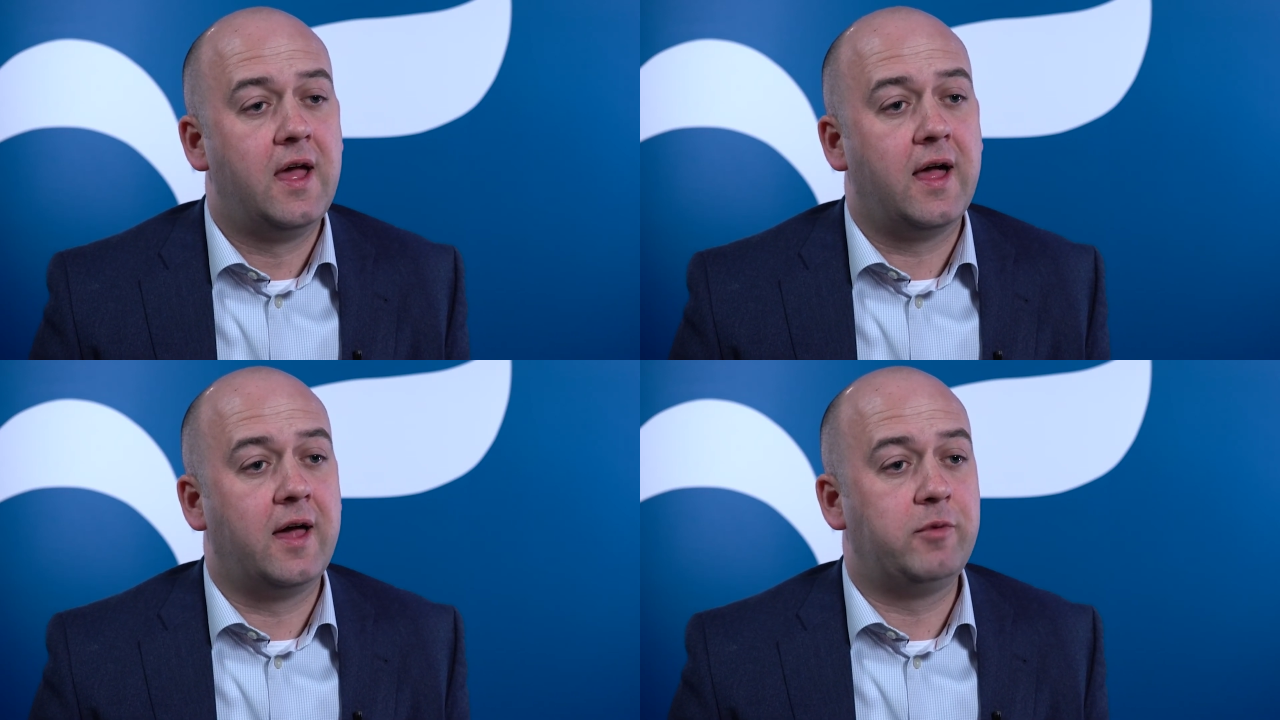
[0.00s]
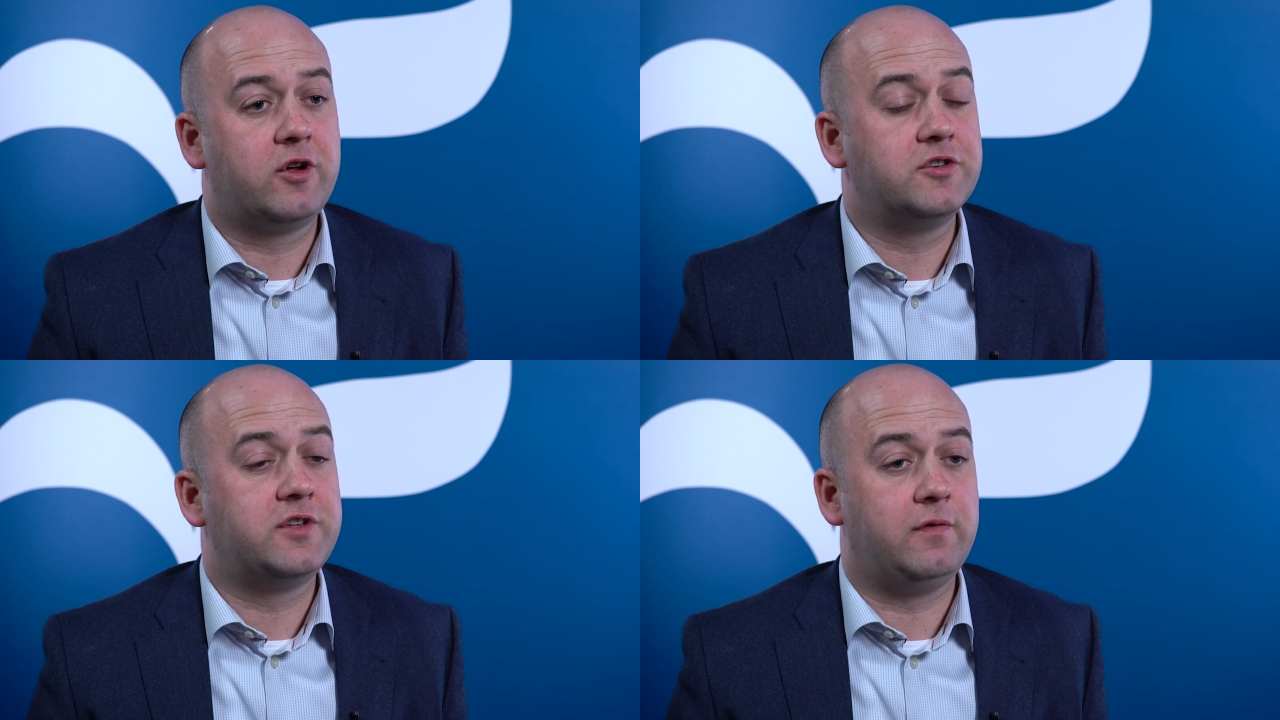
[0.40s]
And
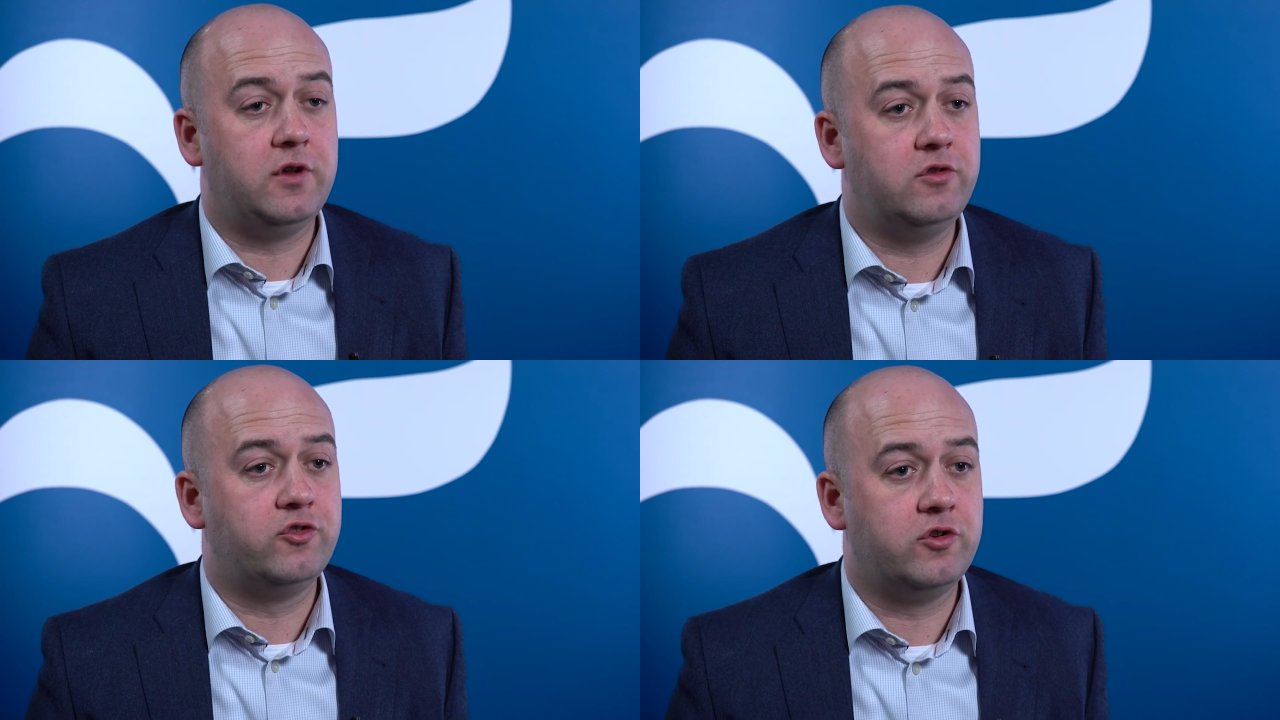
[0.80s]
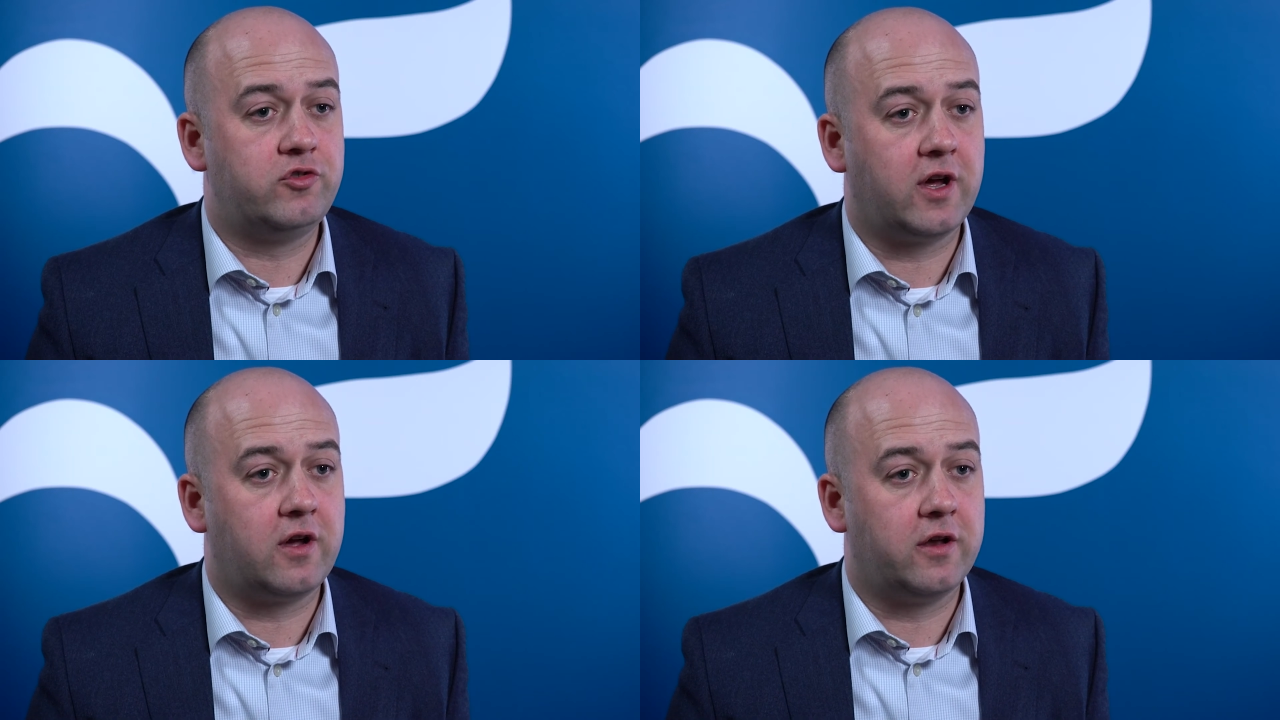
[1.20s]
because they've used
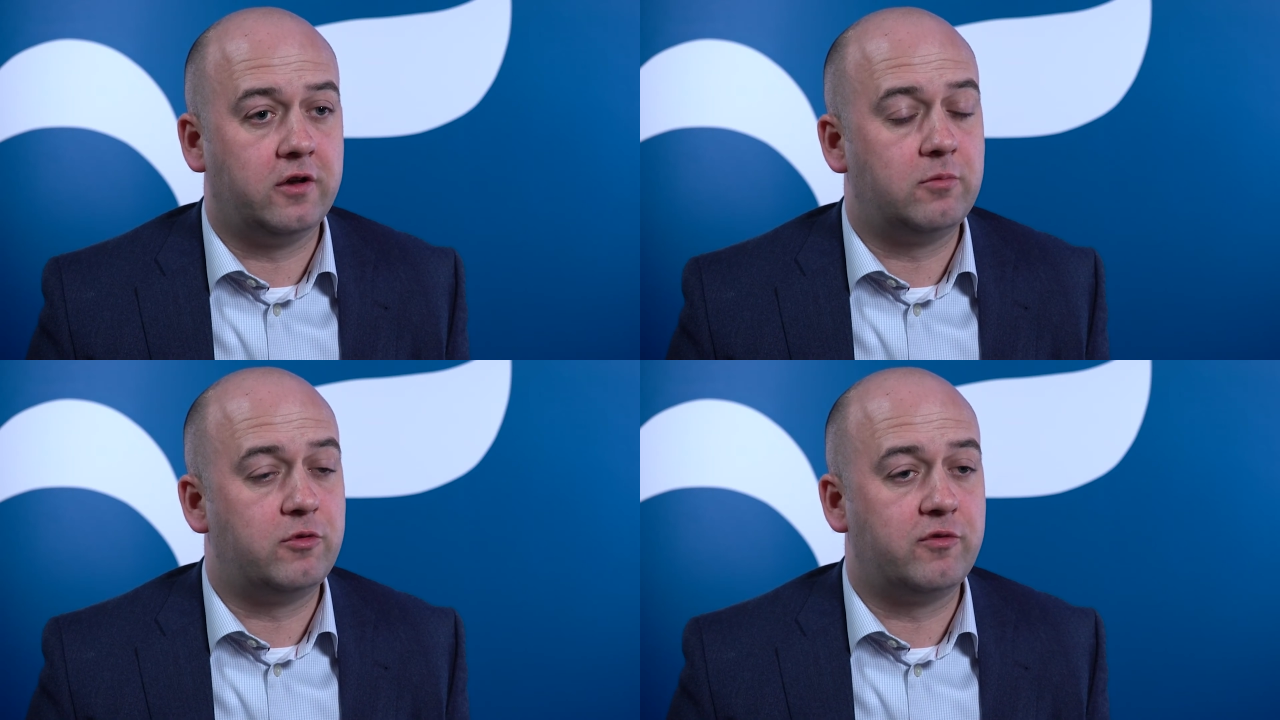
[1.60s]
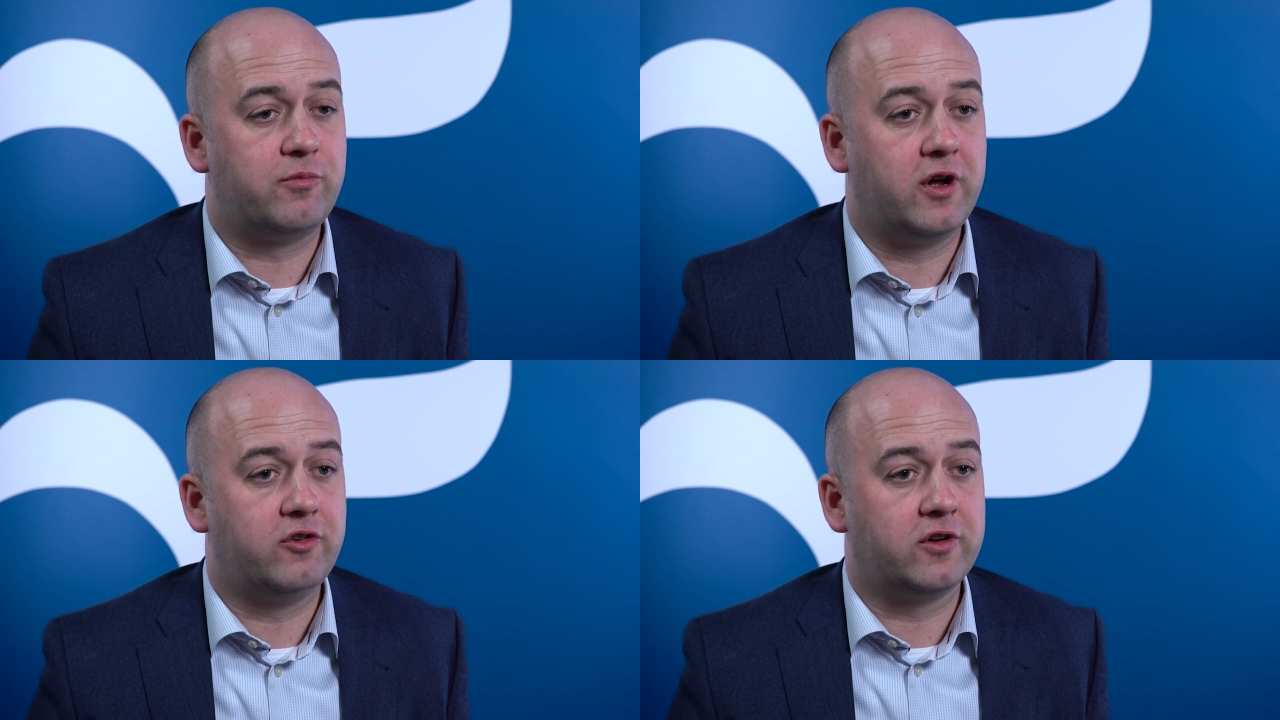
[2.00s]
Zutec on a number of
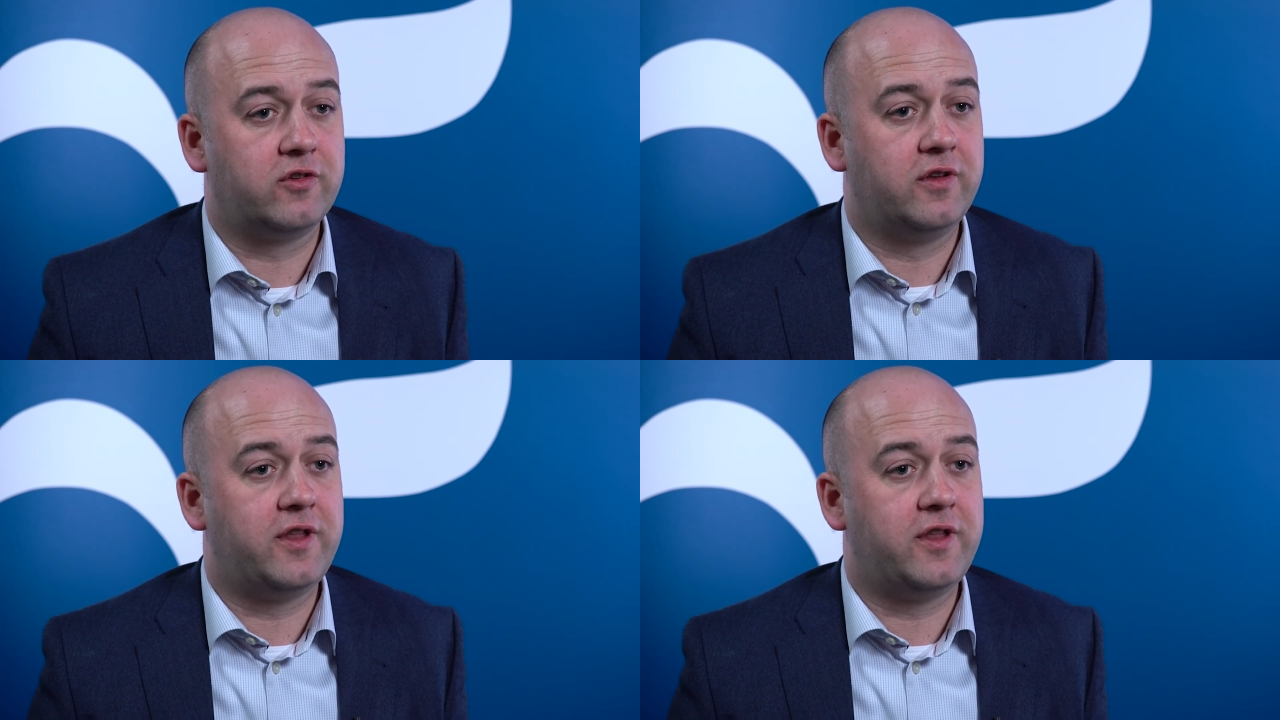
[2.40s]
projects,